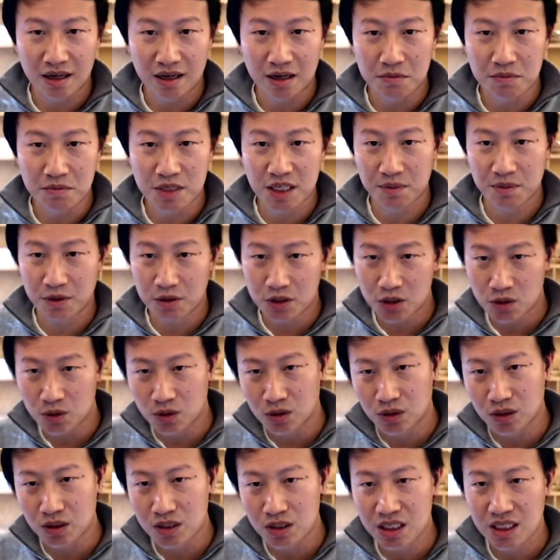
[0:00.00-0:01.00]
Depot
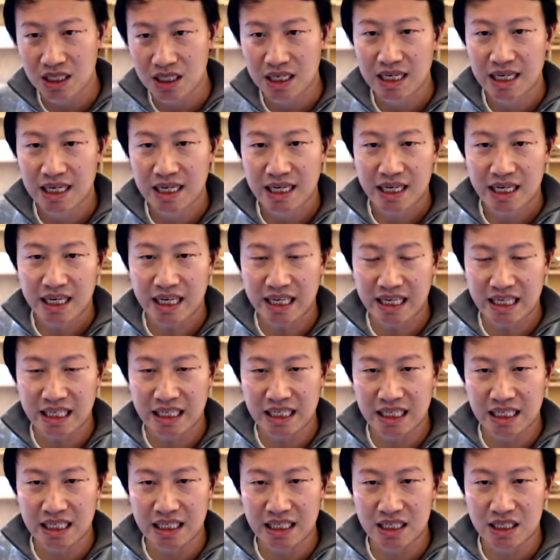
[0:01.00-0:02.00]
Tools
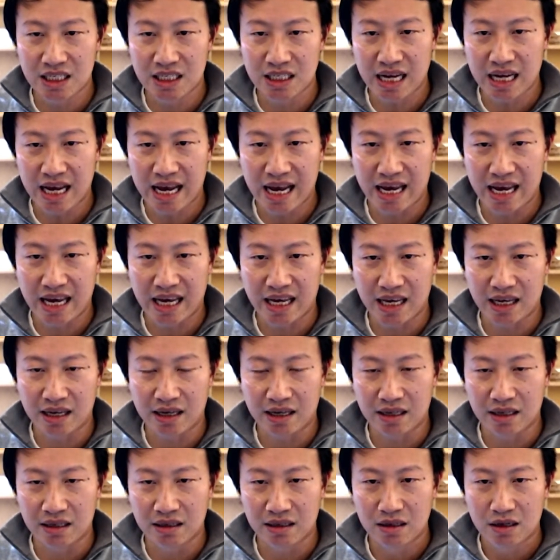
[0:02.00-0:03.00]
is
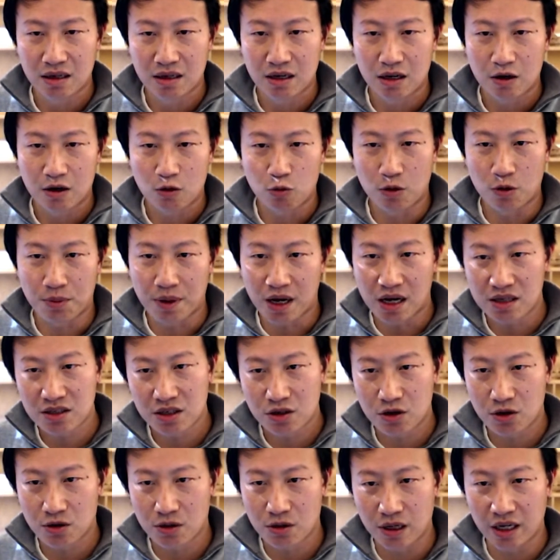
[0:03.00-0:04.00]
a
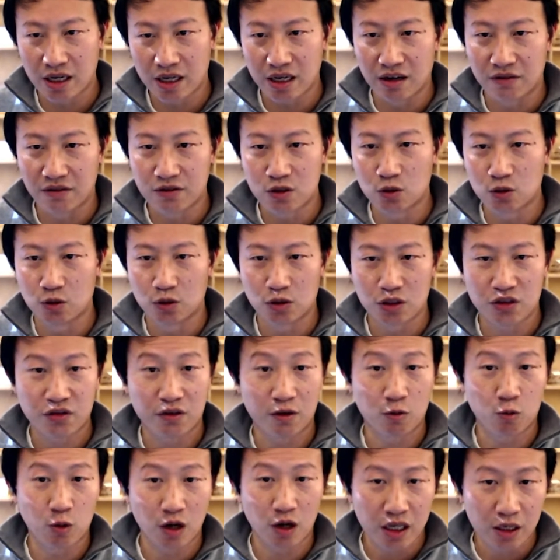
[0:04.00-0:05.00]
repository of tools for
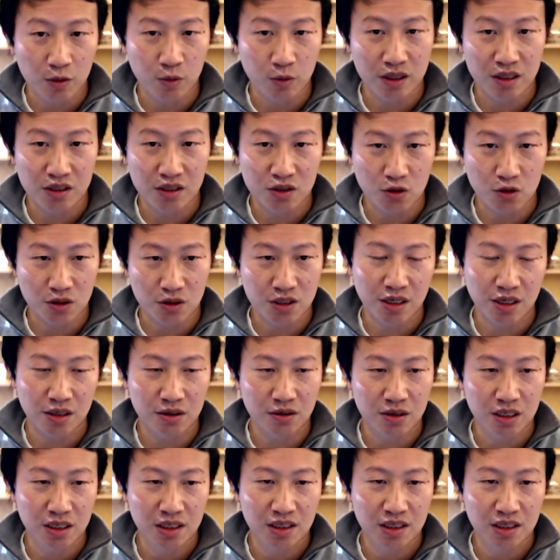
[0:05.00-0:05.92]
working with the source code.